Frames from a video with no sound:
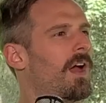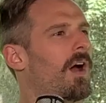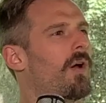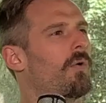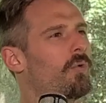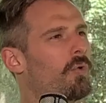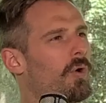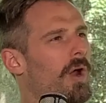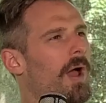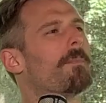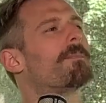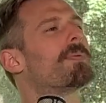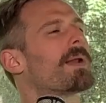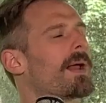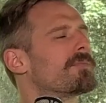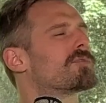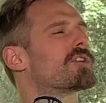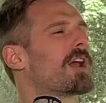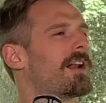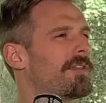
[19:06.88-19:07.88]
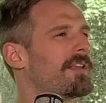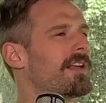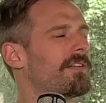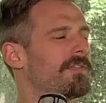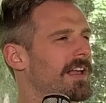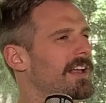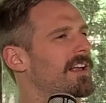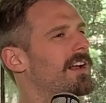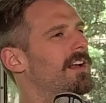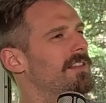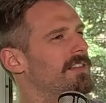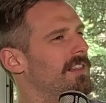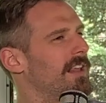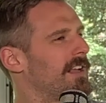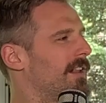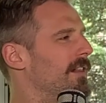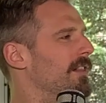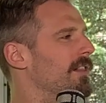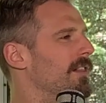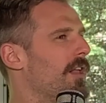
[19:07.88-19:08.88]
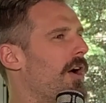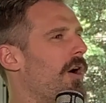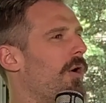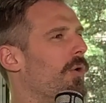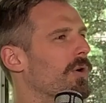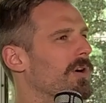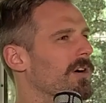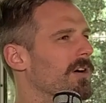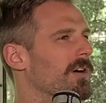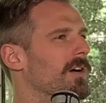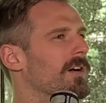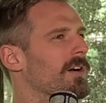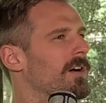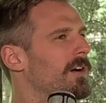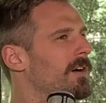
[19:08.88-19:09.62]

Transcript: right, but I'm trying to think of like a like but, a but lower that,